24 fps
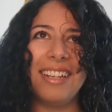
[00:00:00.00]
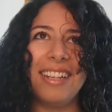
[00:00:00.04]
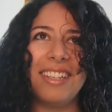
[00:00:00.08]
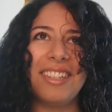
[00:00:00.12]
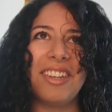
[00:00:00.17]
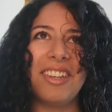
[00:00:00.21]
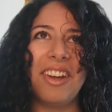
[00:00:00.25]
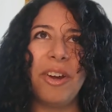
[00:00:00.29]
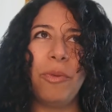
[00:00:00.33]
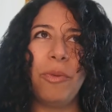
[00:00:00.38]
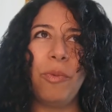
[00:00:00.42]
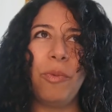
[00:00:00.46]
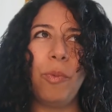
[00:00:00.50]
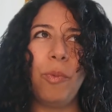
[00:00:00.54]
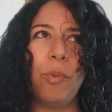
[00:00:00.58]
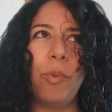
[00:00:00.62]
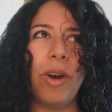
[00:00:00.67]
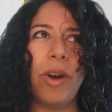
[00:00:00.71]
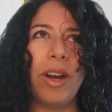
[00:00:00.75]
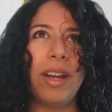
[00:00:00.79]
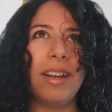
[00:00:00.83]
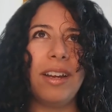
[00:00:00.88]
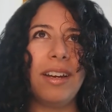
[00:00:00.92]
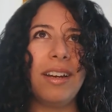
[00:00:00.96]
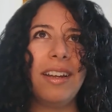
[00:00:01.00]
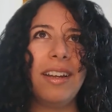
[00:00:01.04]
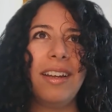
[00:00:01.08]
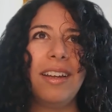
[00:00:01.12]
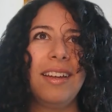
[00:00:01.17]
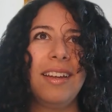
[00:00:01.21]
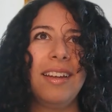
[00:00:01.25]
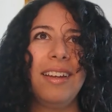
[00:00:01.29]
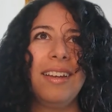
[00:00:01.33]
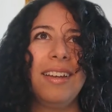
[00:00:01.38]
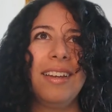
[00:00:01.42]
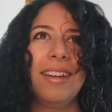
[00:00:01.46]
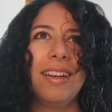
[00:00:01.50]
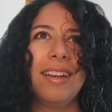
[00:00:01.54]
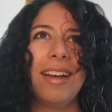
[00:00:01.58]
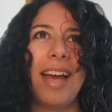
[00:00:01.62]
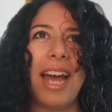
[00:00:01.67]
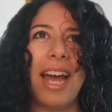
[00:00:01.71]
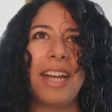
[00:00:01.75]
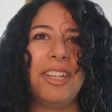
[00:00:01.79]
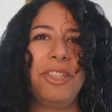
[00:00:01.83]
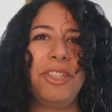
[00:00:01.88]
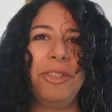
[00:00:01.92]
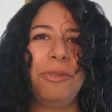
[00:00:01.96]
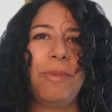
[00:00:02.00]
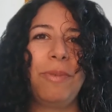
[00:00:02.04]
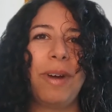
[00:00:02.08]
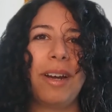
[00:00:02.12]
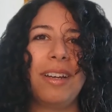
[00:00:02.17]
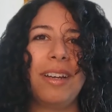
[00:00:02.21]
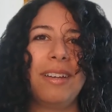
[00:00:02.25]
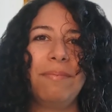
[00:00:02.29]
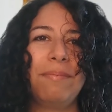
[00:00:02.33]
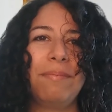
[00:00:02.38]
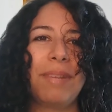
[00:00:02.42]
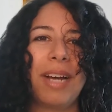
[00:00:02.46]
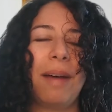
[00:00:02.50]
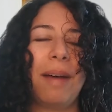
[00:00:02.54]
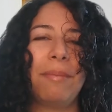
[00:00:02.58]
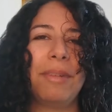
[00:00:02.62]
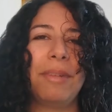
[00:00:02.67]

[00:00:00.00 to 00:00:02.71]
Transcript: so, what had you want to become a